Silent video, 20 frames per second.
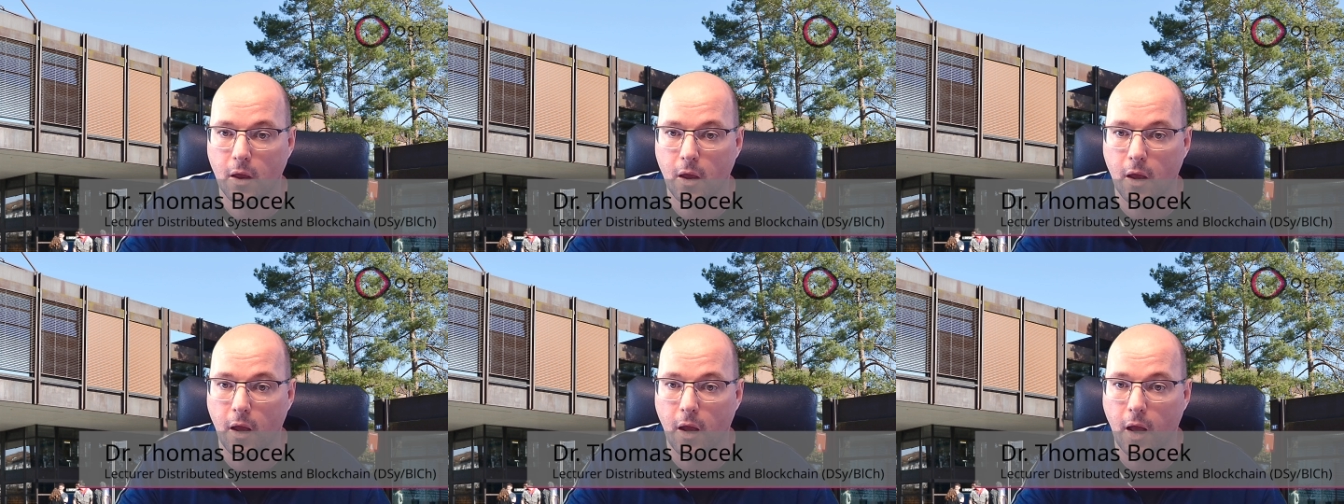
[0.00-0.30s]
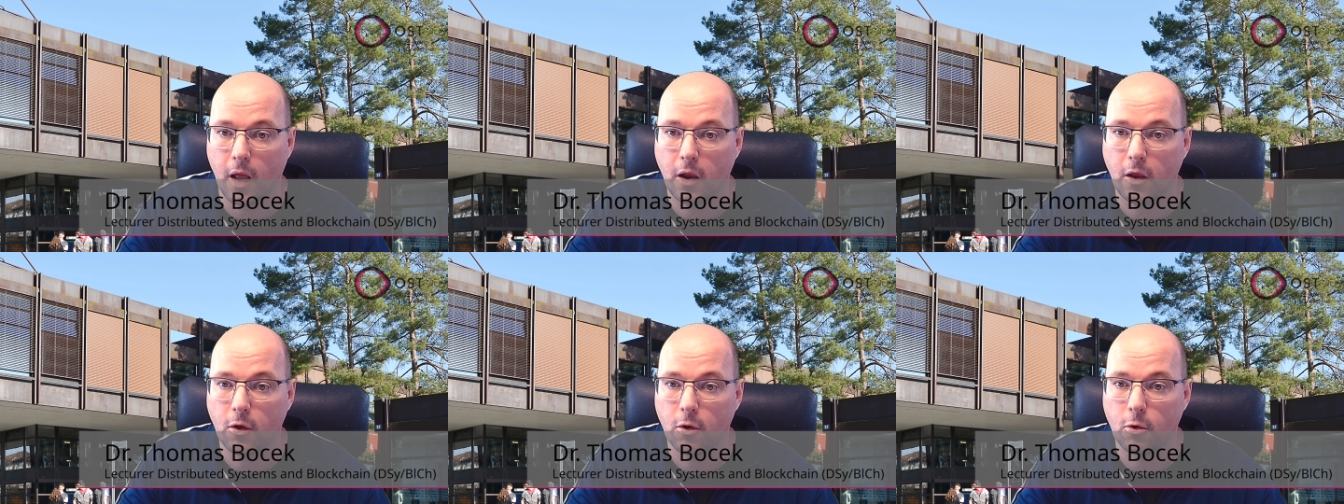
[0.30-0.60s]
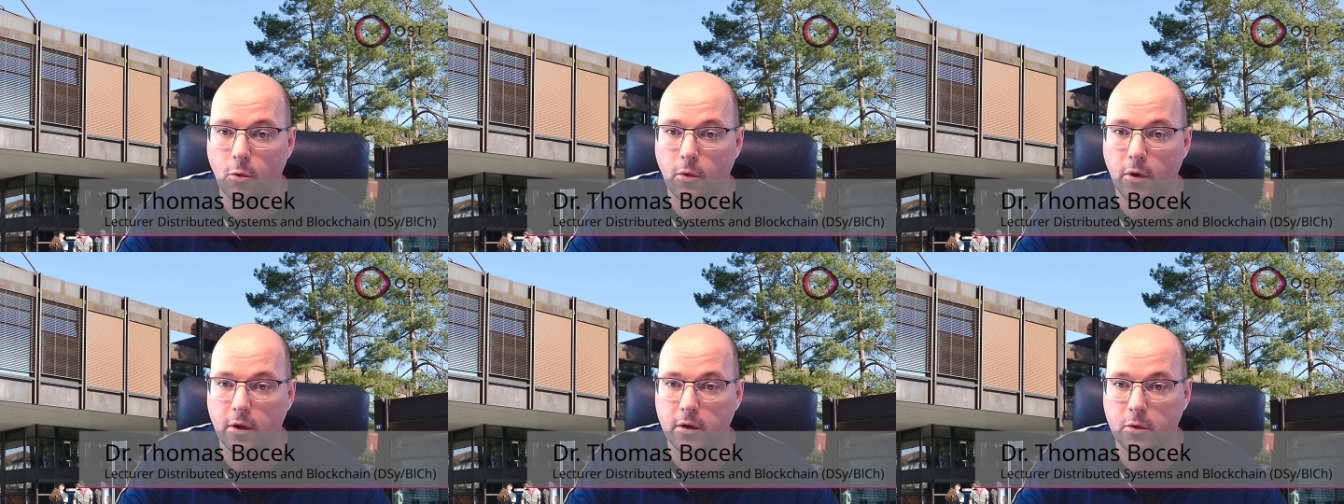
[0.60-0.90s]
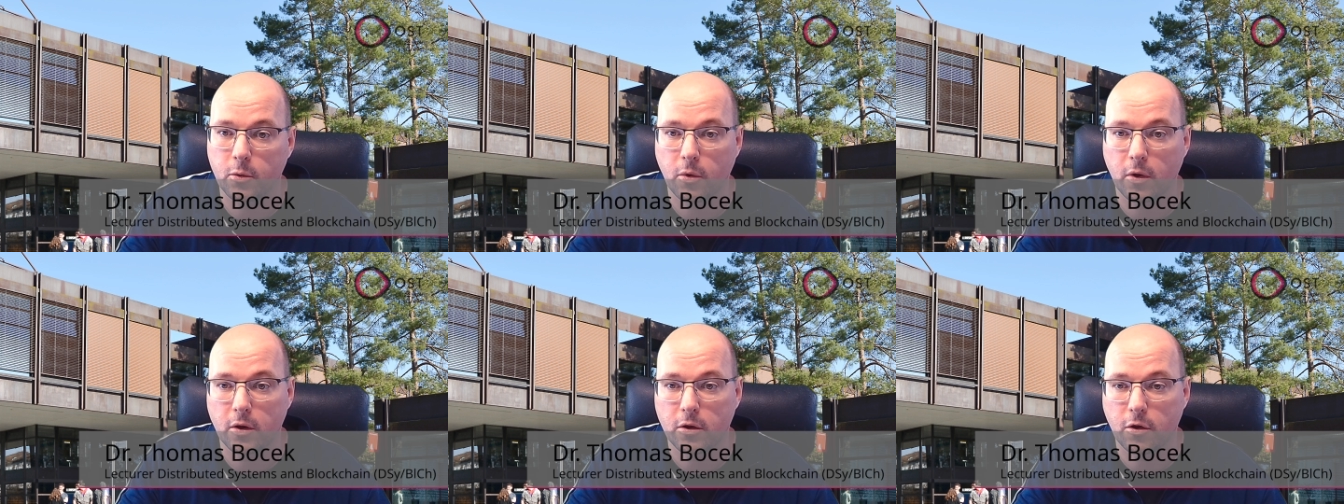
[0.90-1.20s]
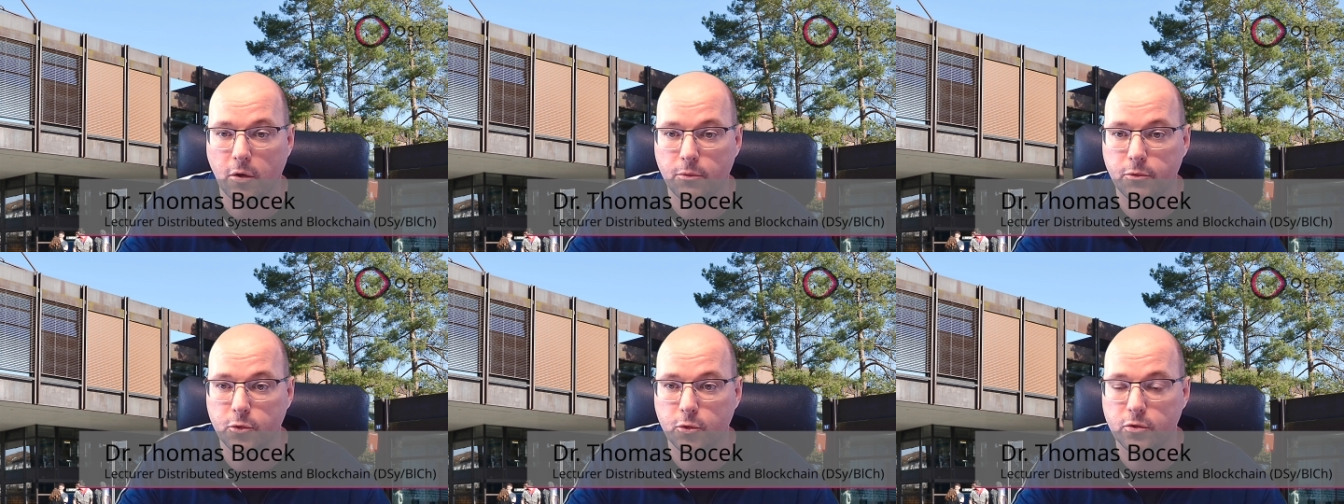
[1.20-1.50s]
Hello and
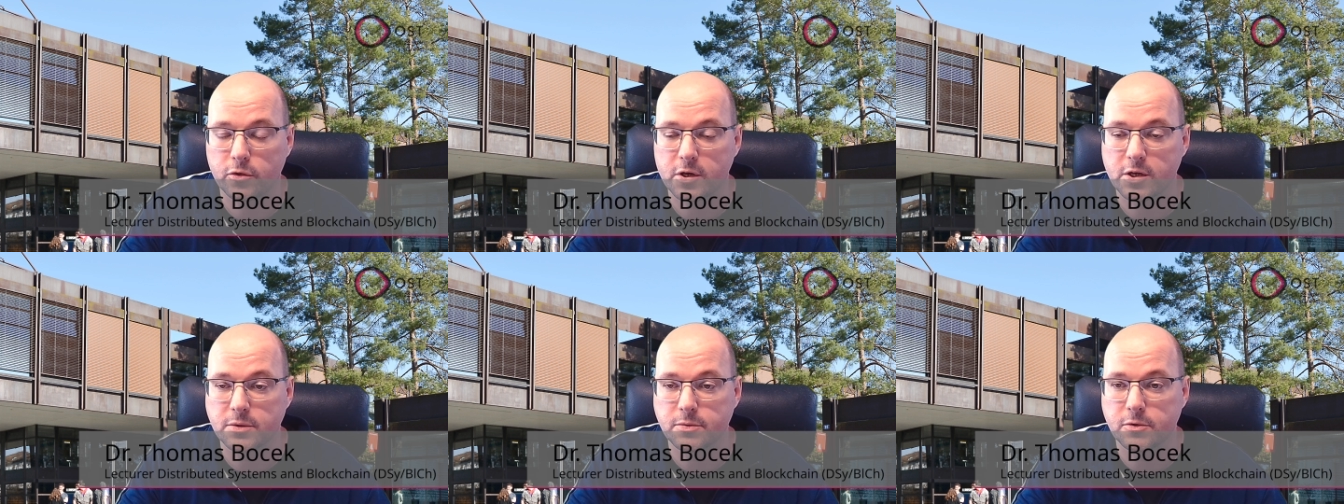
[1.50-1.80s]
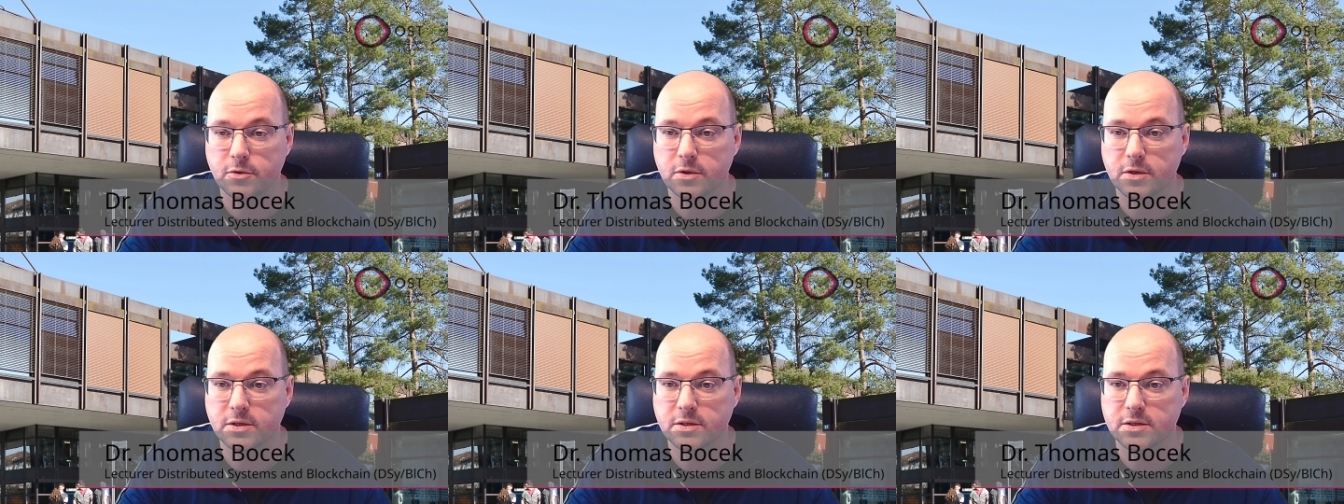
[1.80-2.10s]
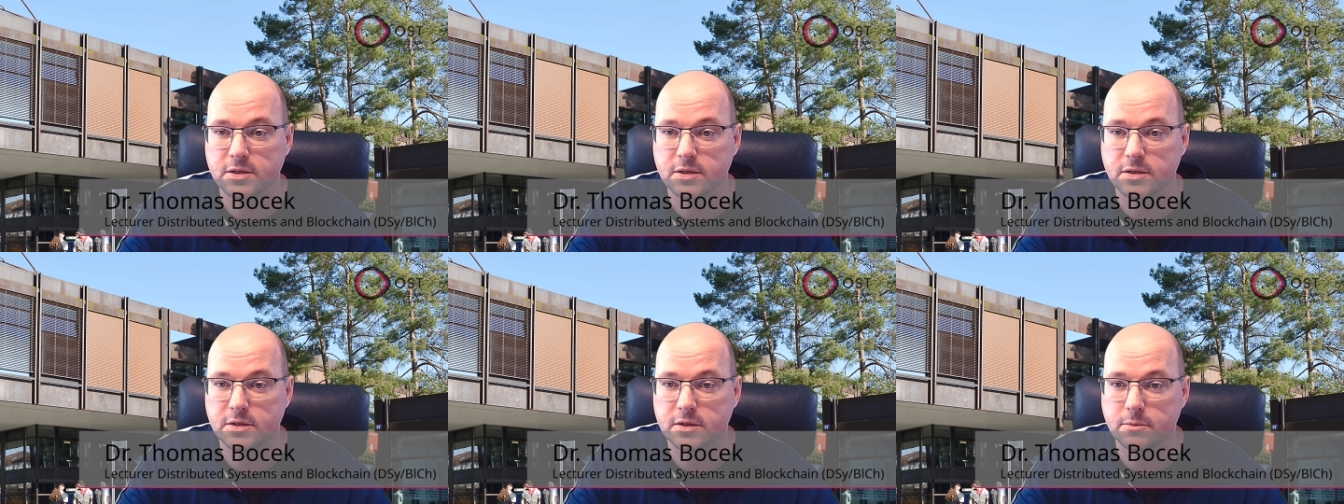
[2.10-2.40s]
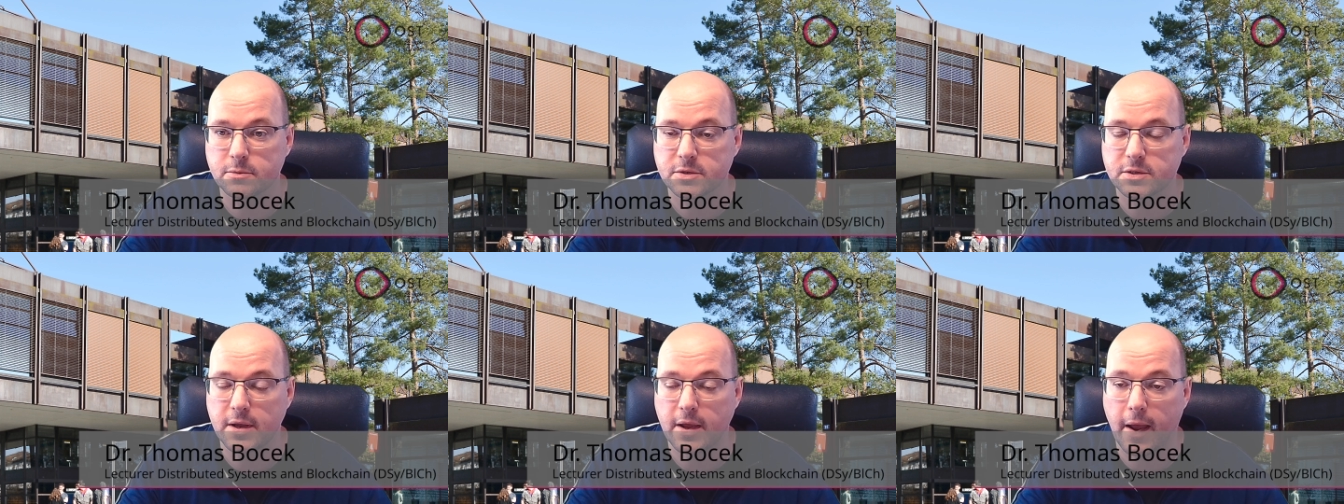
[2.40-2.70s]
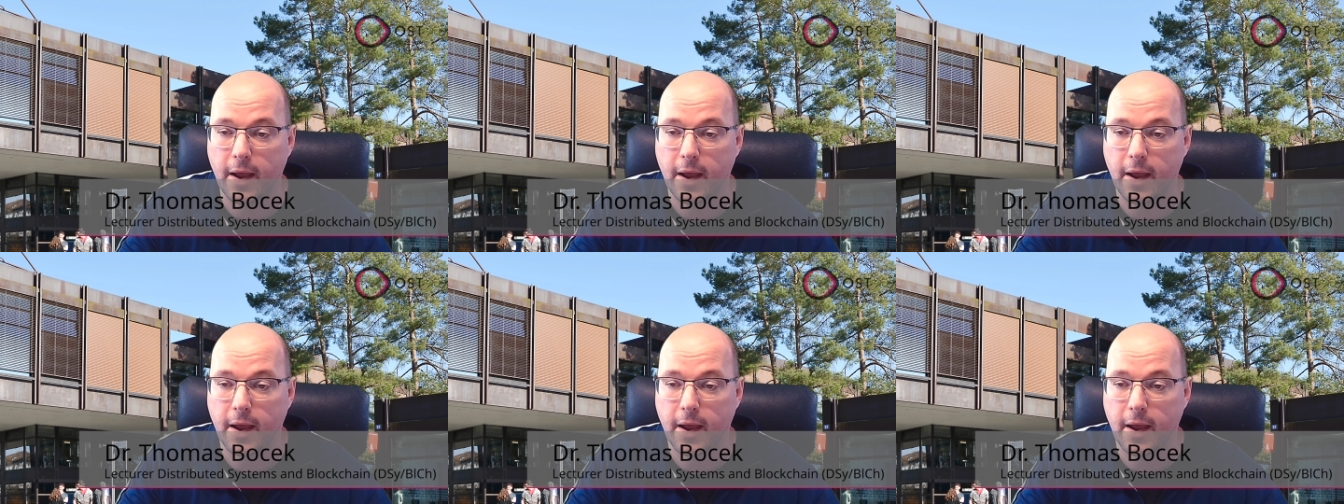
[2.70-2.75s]
welcome to Distributed Systems